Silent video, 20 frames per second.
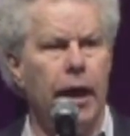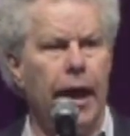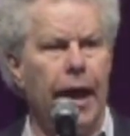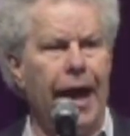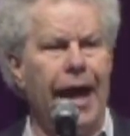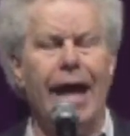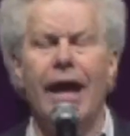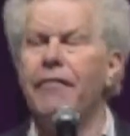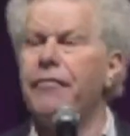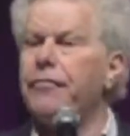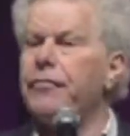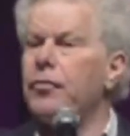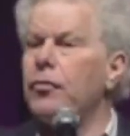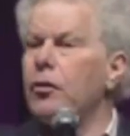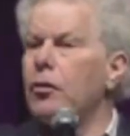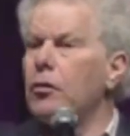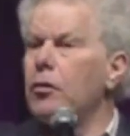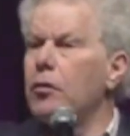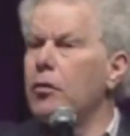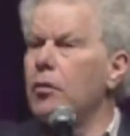
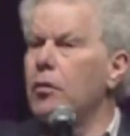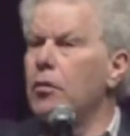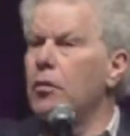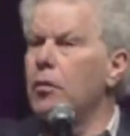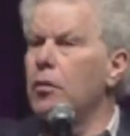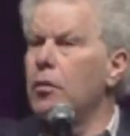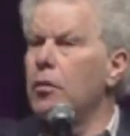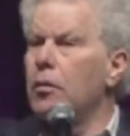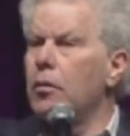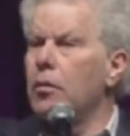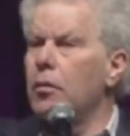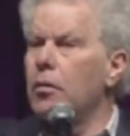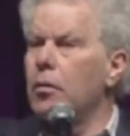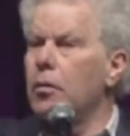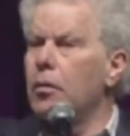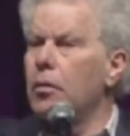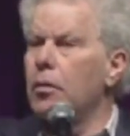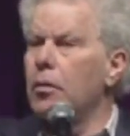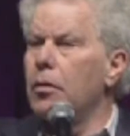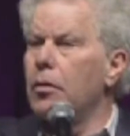after
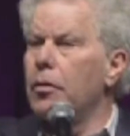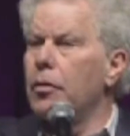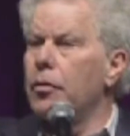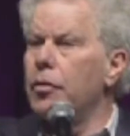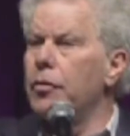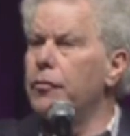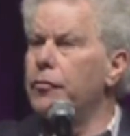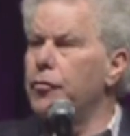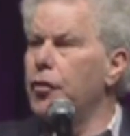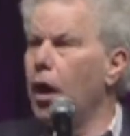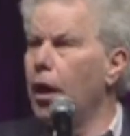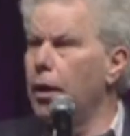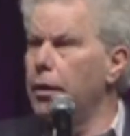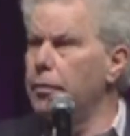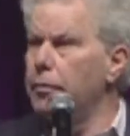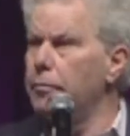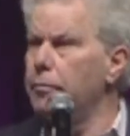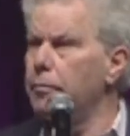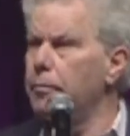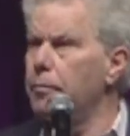you've
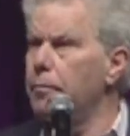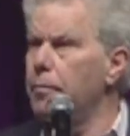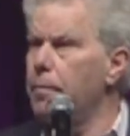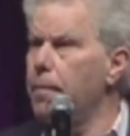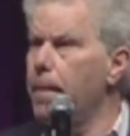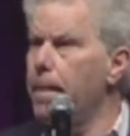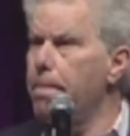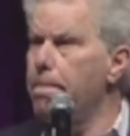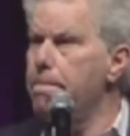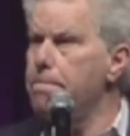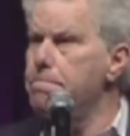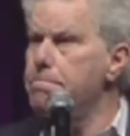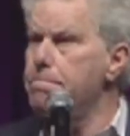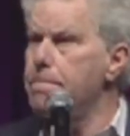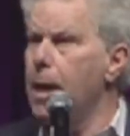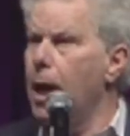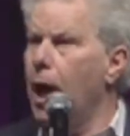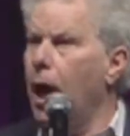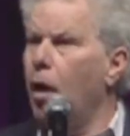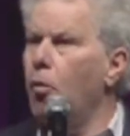done,
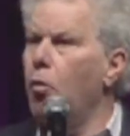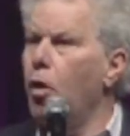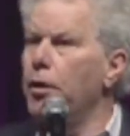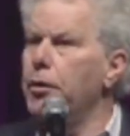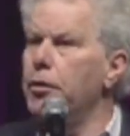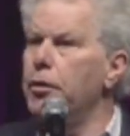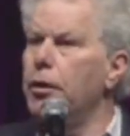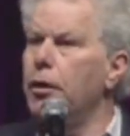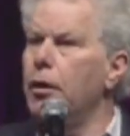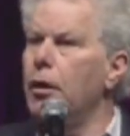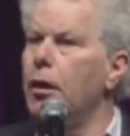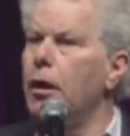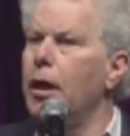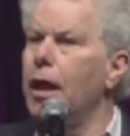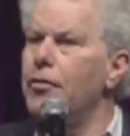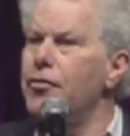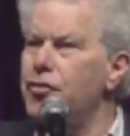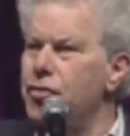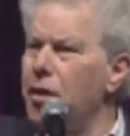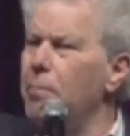I want you to,
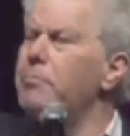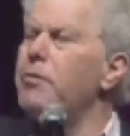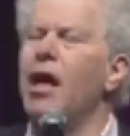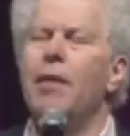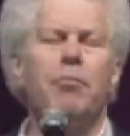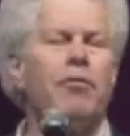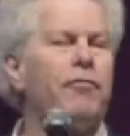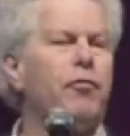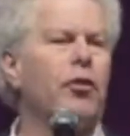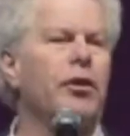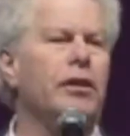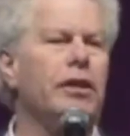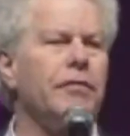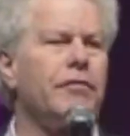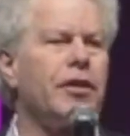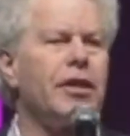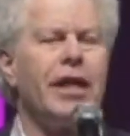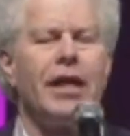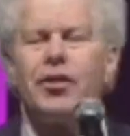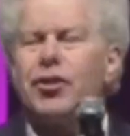sometime before you leave
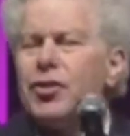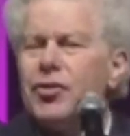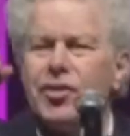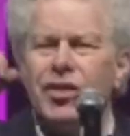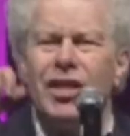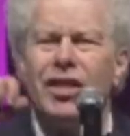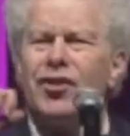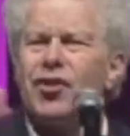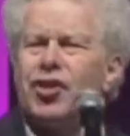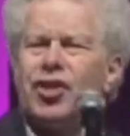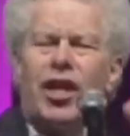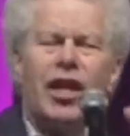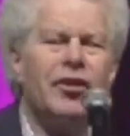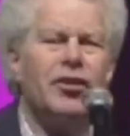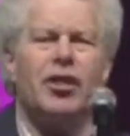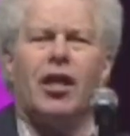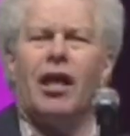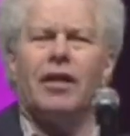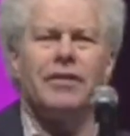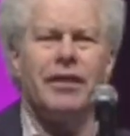today, just exchange
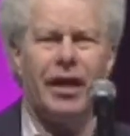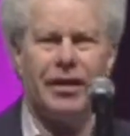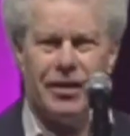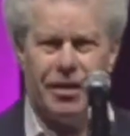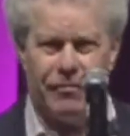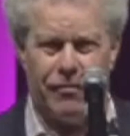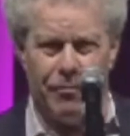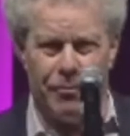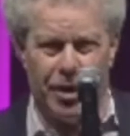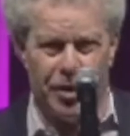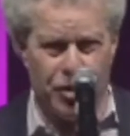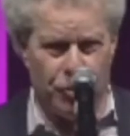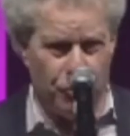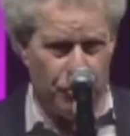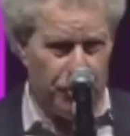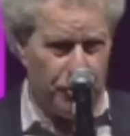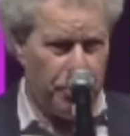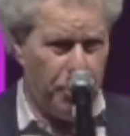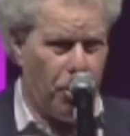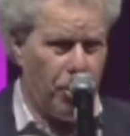contact information with
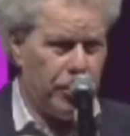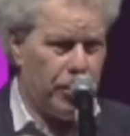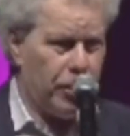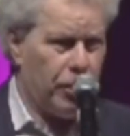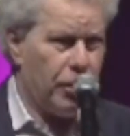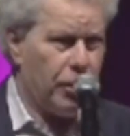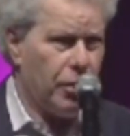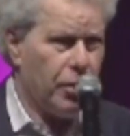your partner.